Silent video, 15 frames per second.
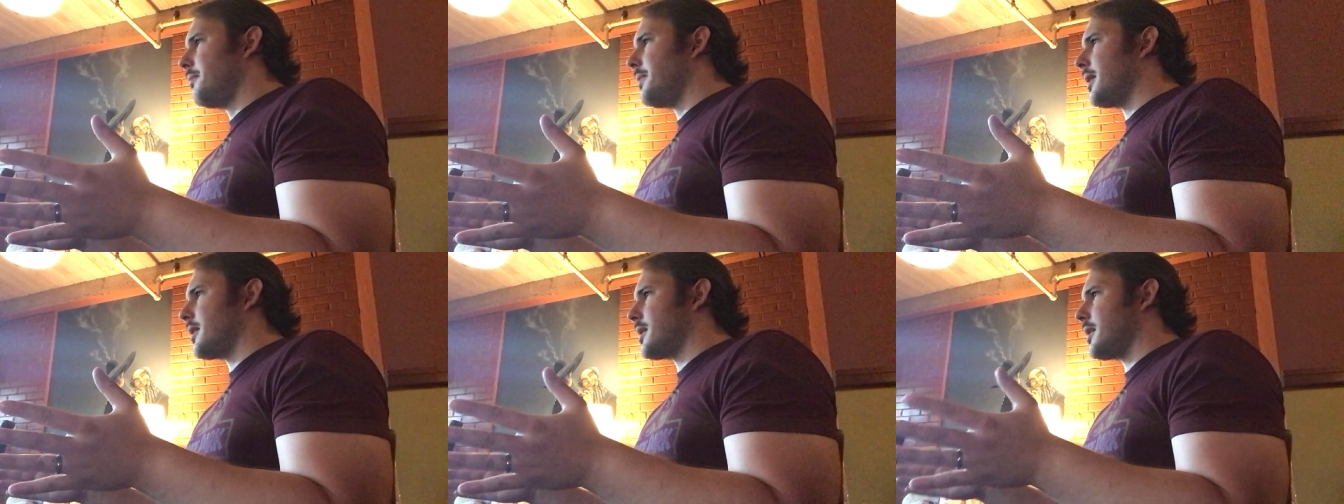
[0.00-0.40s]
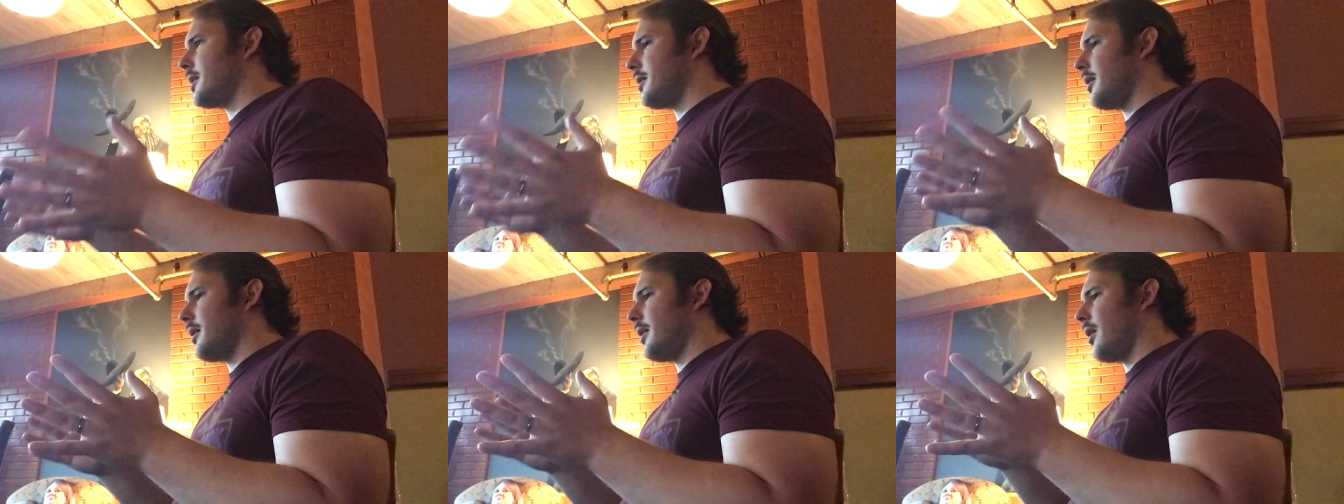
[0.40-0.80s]
because
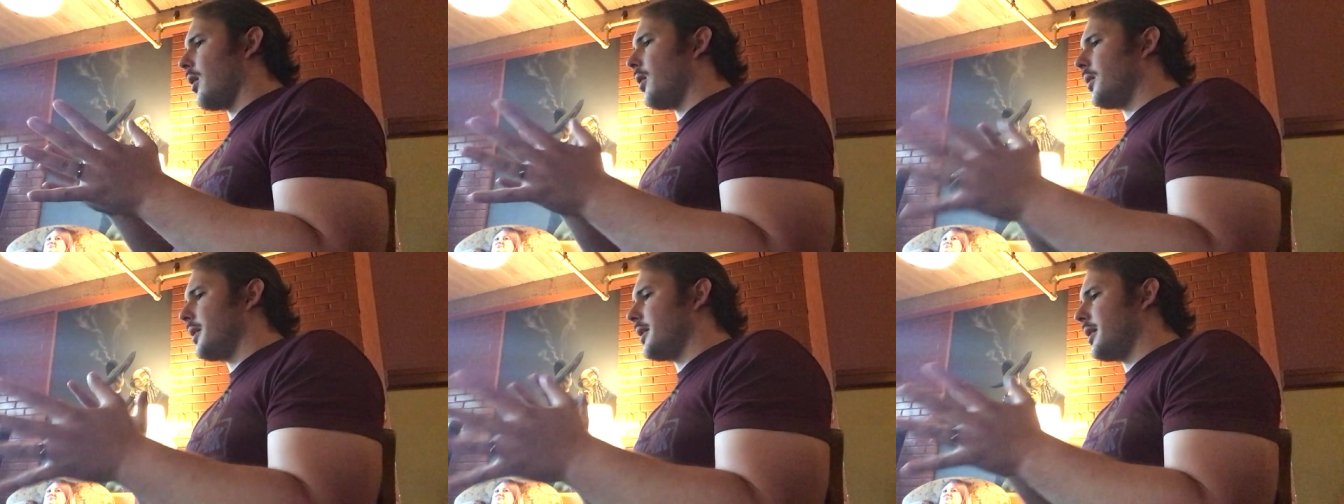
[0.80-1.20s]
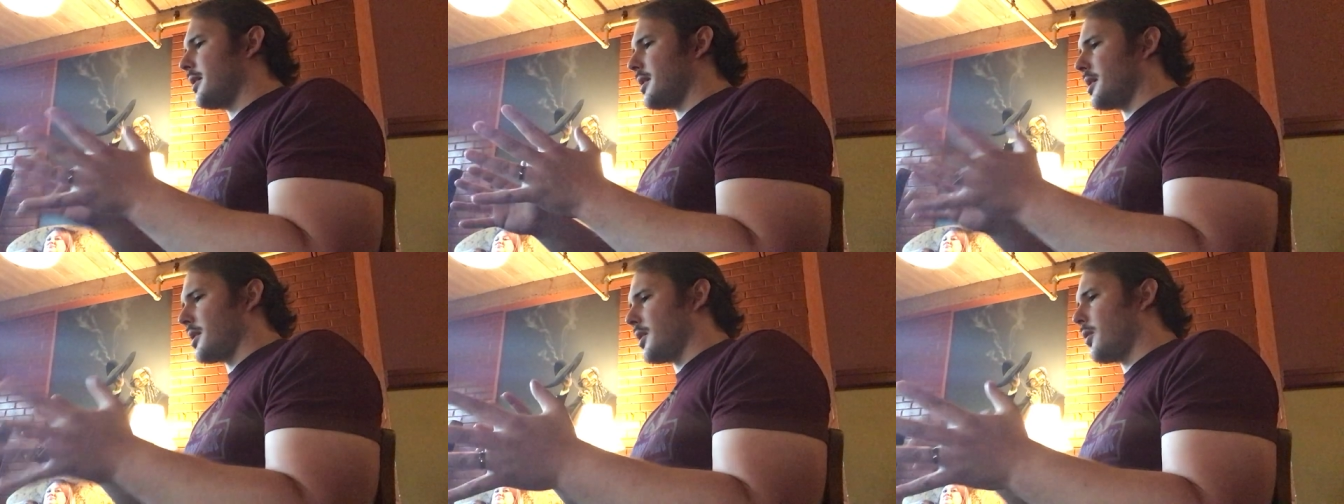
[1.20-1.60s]
it all it
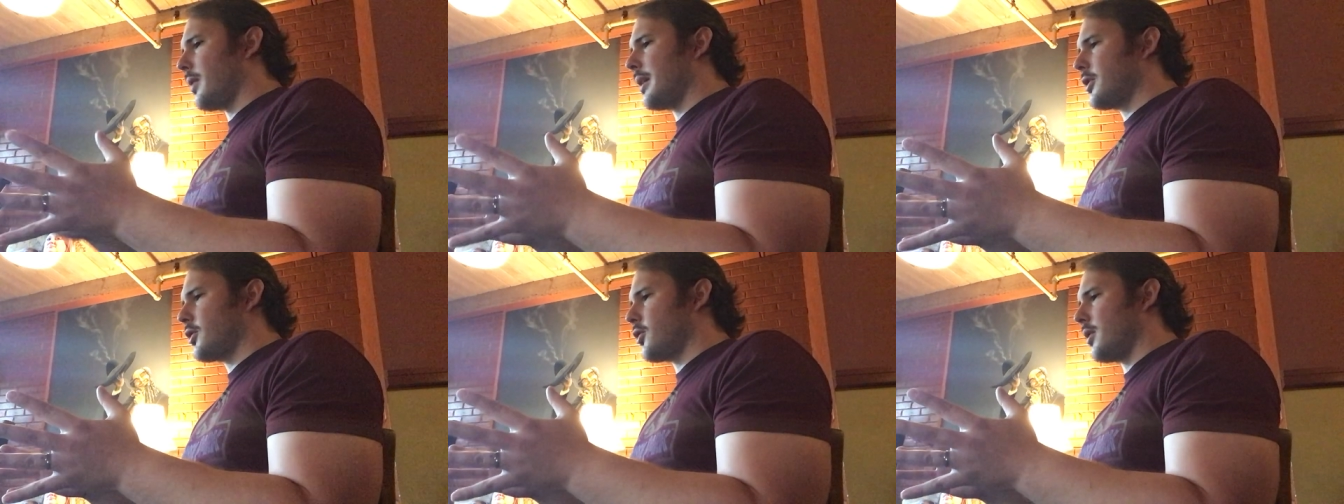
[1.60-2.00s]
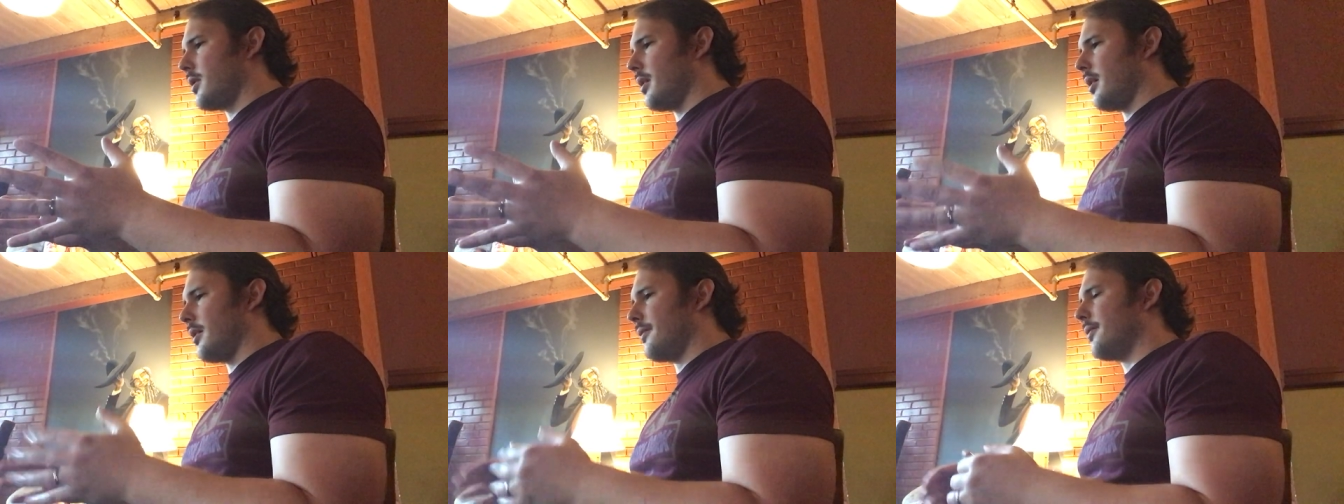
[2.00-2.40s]
is is a
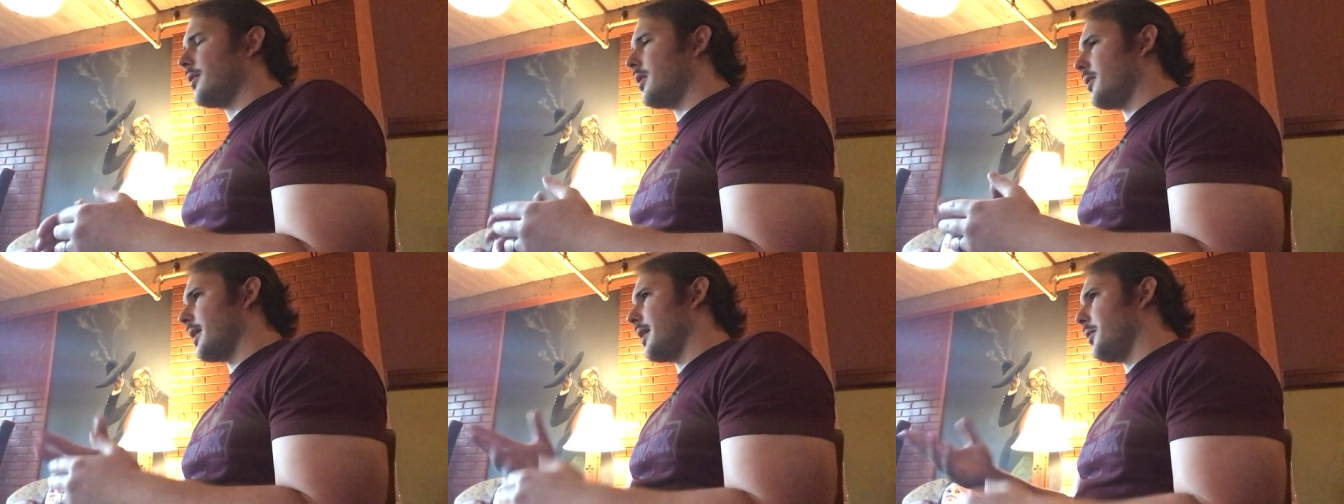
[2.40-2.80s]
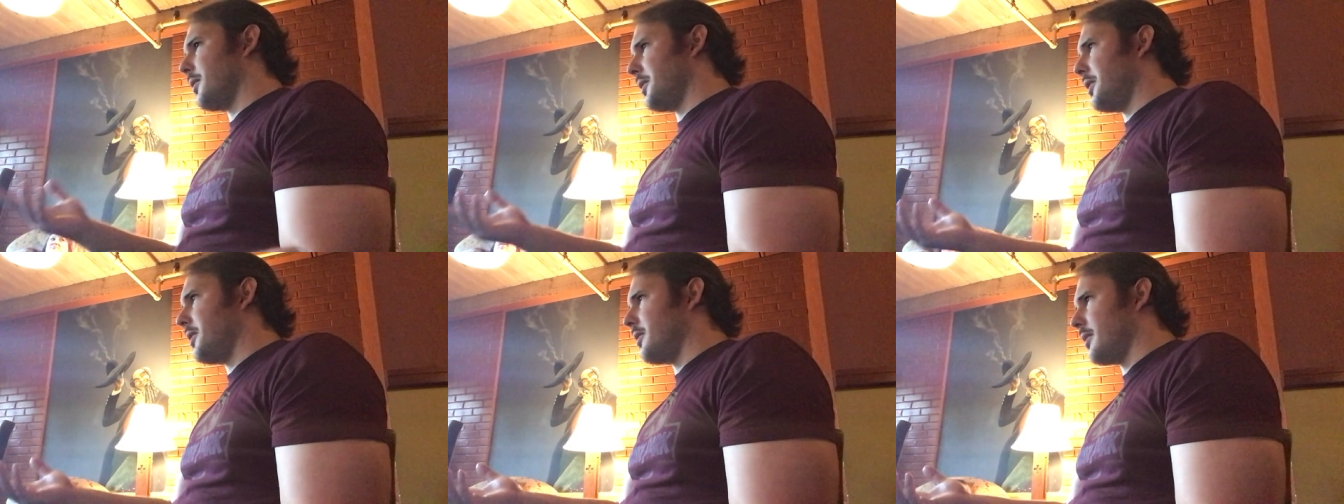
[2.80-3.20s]
question of okay,
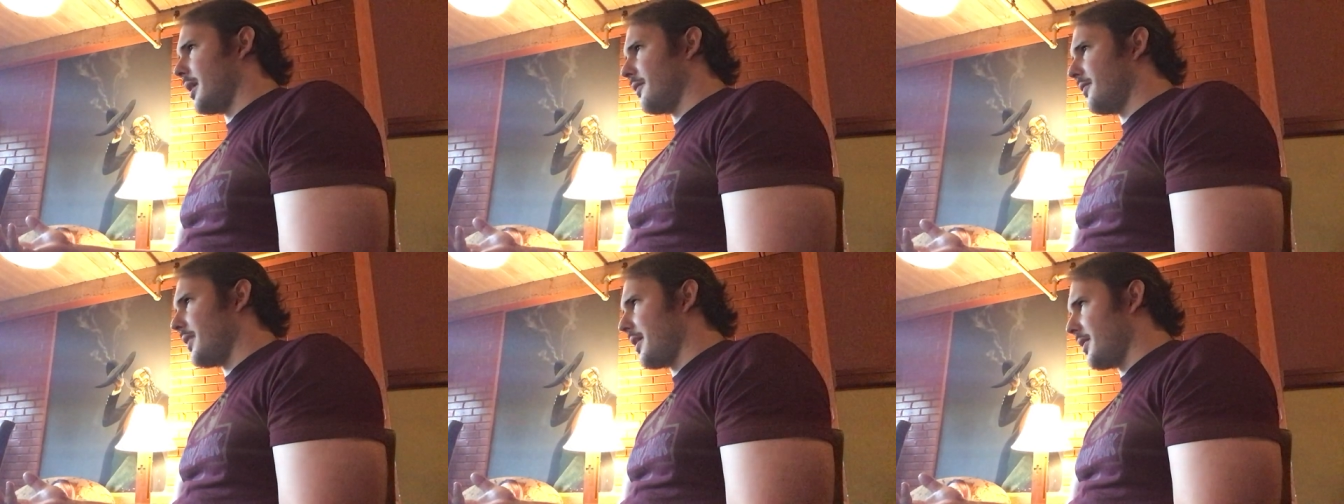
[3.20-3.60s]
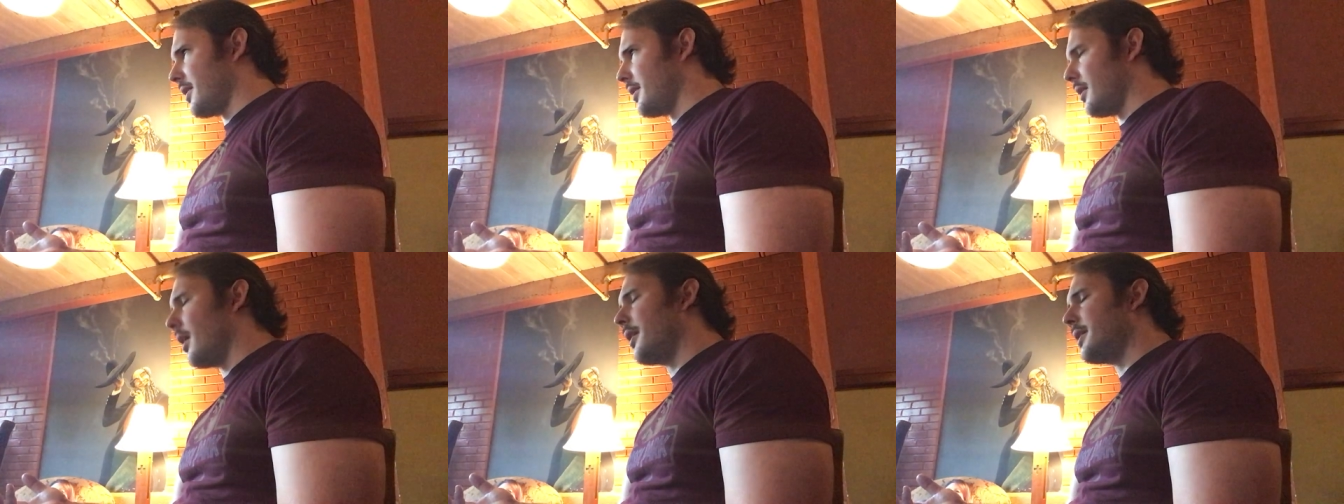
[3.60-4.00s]
well, do you have faith
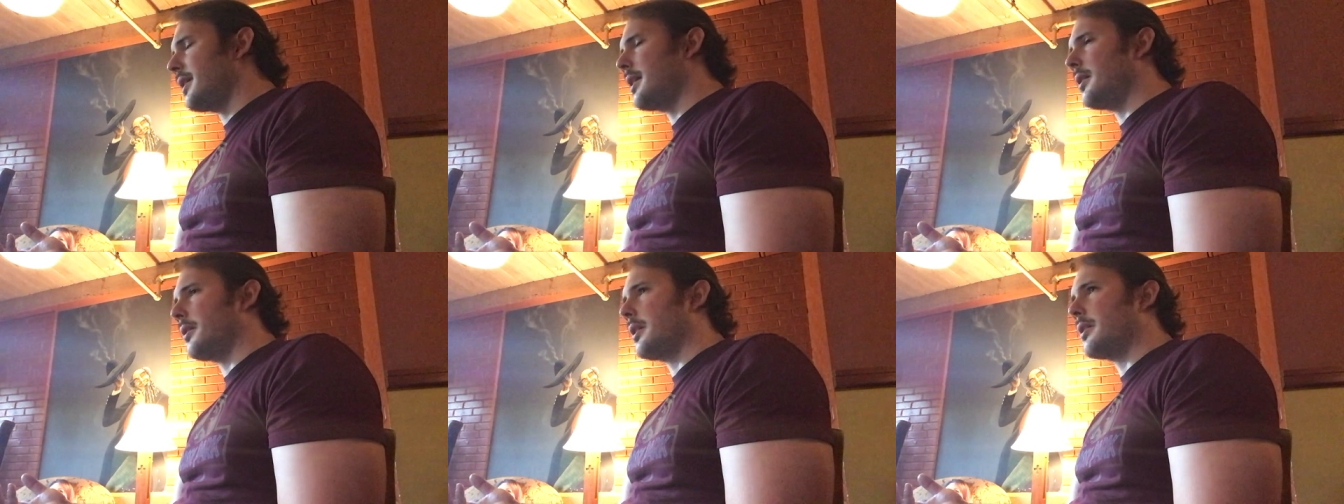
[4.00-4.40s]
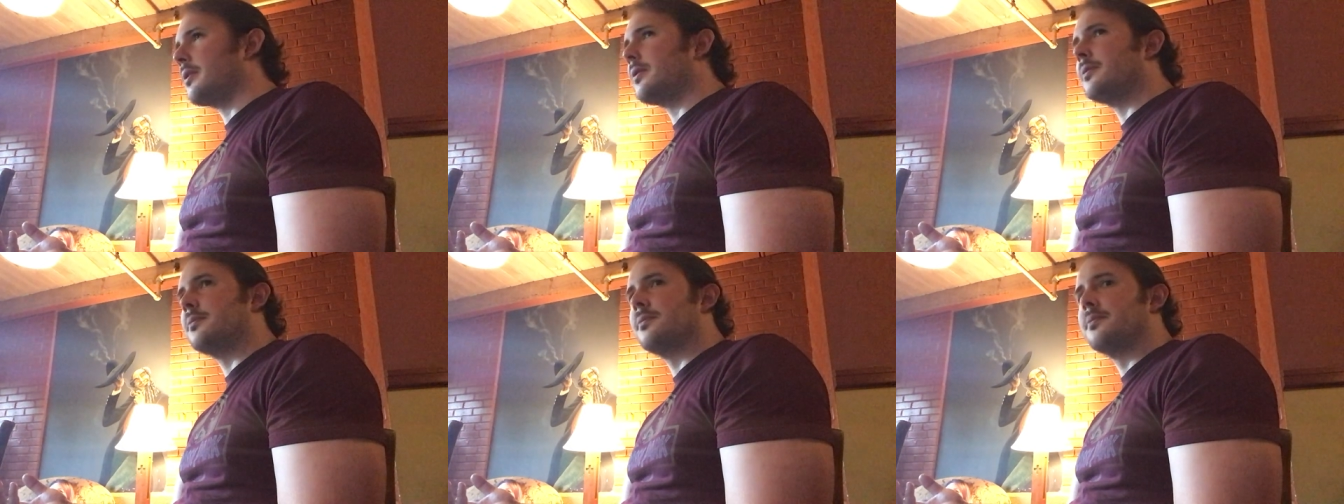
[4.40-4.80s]
in God to heal you?